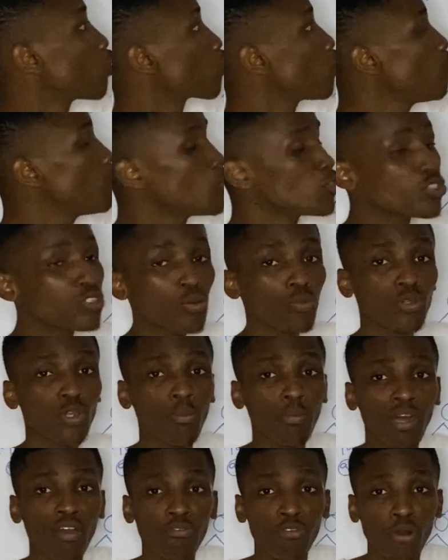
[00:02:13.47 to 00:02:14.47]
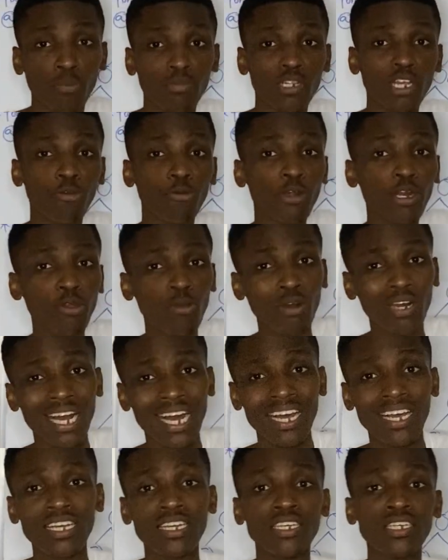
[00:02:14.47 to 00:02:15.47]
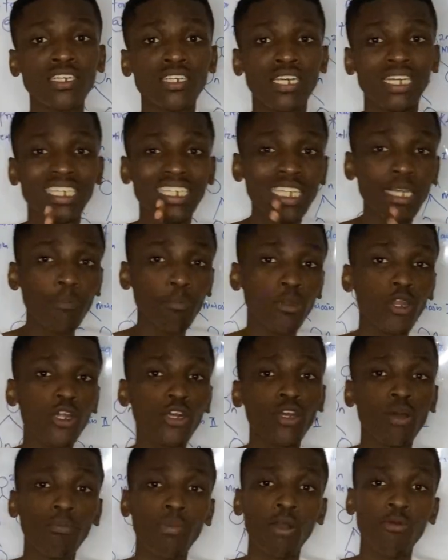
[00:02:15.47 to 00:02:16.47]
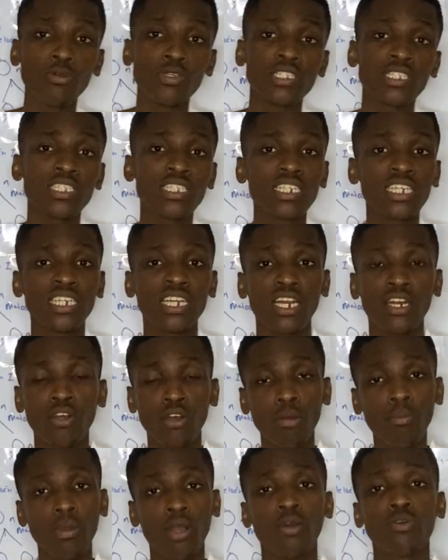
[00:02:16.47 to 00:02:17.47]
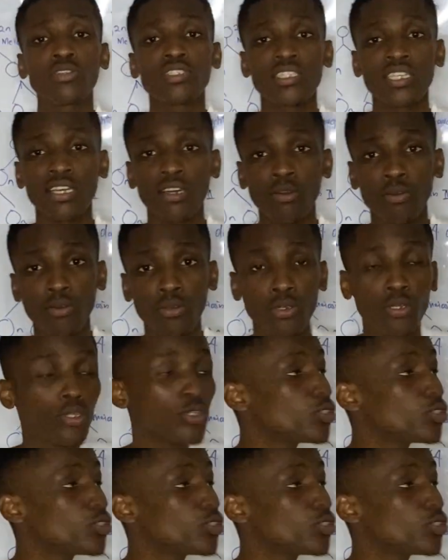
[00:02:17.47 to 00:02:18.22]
chromosome number from the regular diploid number we see in a normal cell